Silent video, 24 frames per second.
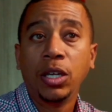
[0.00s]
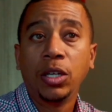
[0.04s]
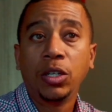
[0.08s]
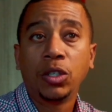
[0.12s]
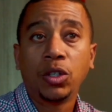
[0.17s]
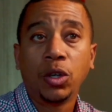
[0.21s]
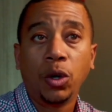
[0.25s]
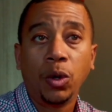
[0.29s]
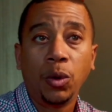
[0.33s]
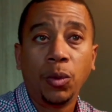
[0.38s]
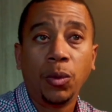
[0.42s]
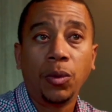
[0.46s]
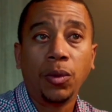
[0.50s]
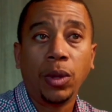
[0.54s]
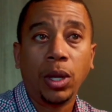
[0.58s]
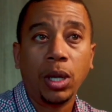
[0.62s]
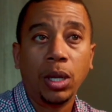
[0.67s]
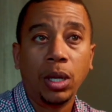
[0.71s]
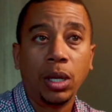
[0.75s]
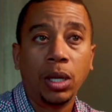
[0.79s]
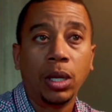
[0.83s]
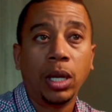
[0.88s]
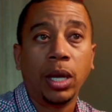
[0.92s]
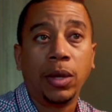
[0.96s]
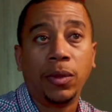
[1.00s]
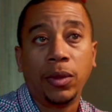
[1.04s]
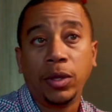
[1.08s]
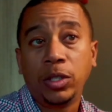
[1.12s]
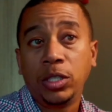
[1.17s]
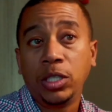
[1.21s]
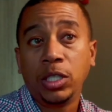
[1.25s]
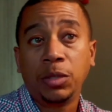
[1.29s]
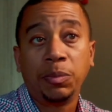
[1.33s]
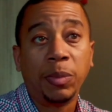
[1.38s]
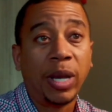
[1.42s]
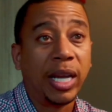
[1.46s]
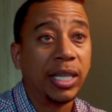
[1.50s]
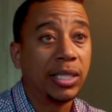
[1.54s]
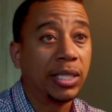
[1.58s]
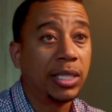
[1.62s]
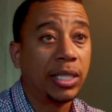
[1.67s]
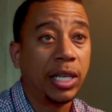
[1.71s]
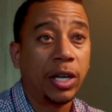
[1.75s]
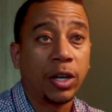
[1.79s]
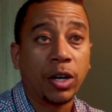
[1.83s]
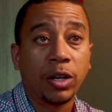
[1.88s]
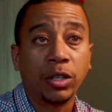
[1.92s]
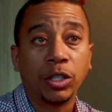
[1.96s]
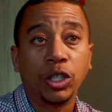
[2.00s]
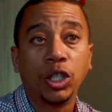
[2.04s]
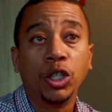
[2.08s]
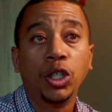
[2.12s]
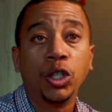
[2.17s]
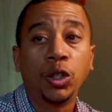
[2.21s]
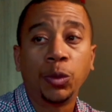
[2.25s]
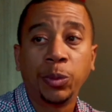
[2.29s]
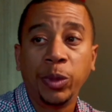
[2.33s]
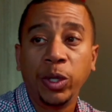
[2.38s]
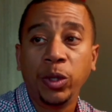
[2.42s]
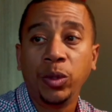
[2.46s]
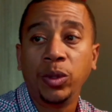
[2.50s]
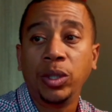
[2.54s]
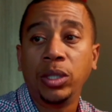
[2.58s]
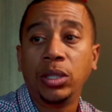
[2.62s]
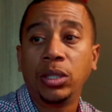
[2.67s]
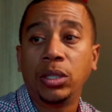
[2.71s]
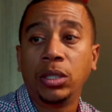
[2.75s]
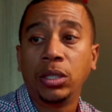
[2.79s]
So this is just basically they're contributing